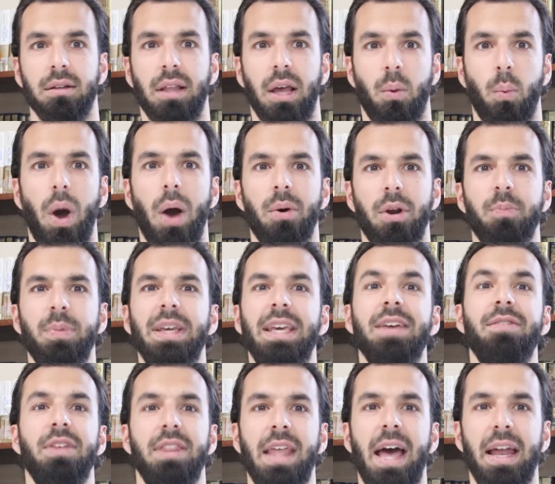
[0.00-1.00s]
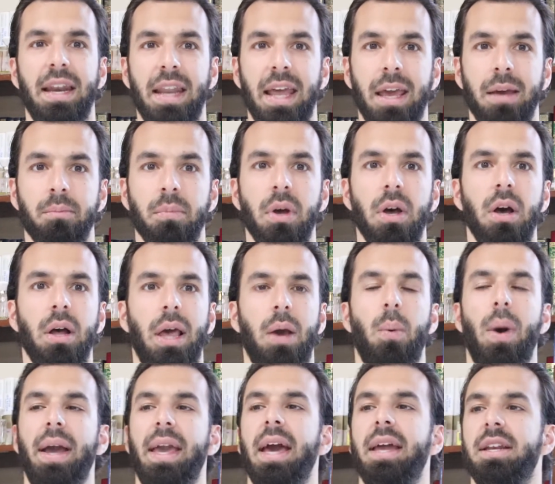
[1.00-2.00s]
Like, why would it be given that name? Like,
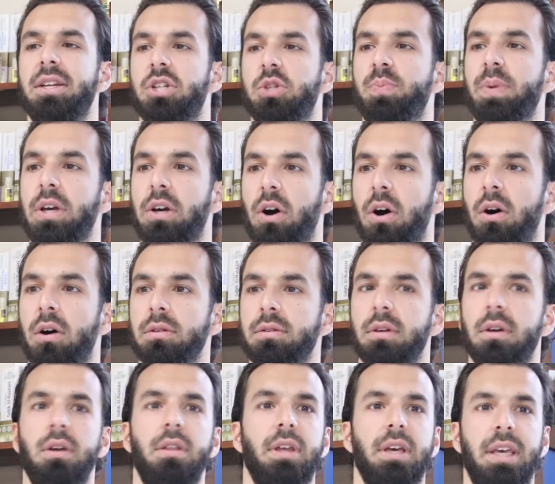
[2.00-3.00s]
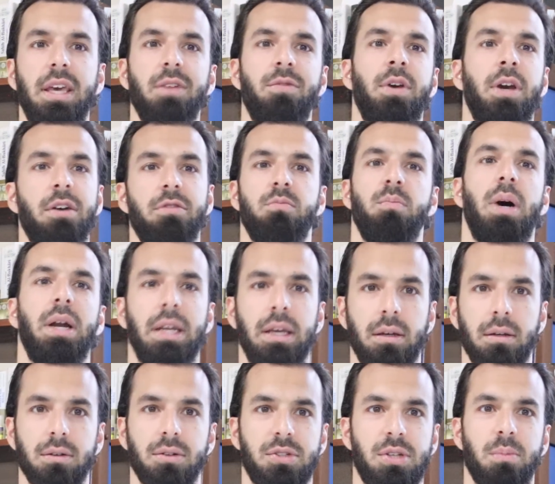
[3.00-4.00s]
why can't it just be called the giving of money
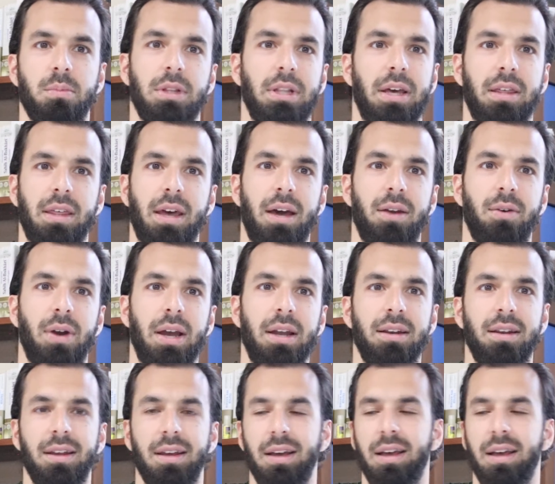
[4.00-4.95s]
or something like that, right?